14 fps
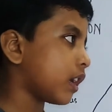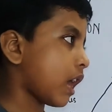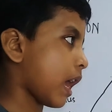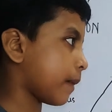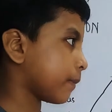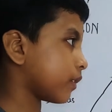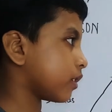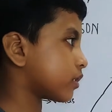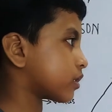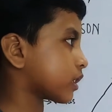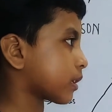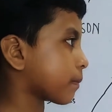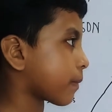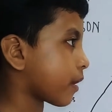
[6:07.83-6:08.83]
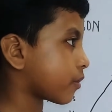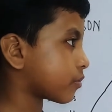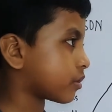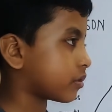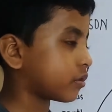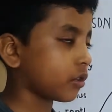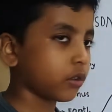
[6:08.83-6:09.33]
I'm going to talk
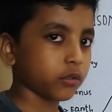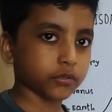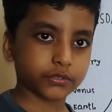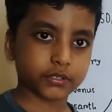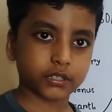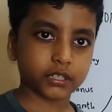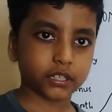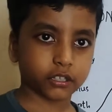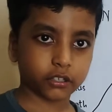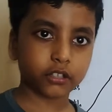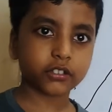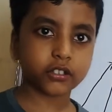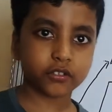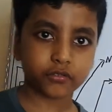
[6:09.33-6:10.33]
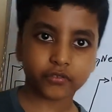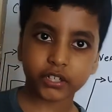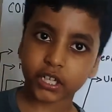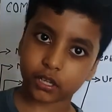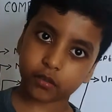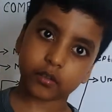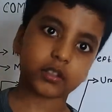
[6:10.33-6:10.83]
about those in another
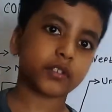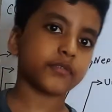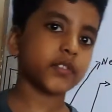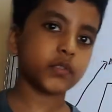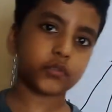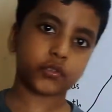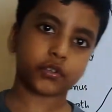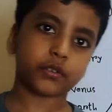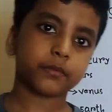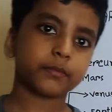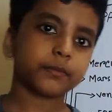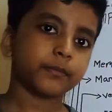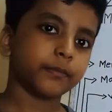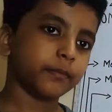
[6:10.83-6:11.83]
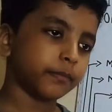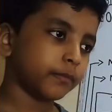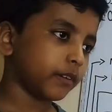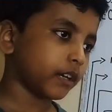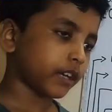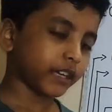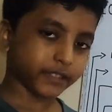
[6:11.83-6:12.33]
video in the future.
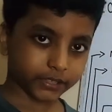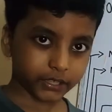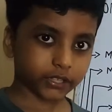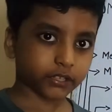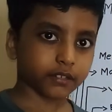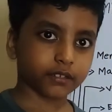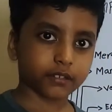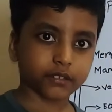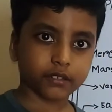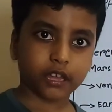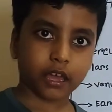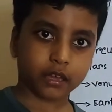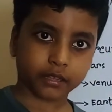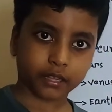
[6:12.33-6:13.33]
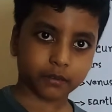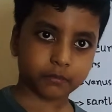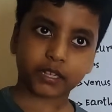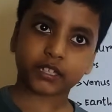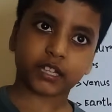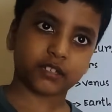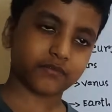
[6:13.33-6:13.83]
I think I can make that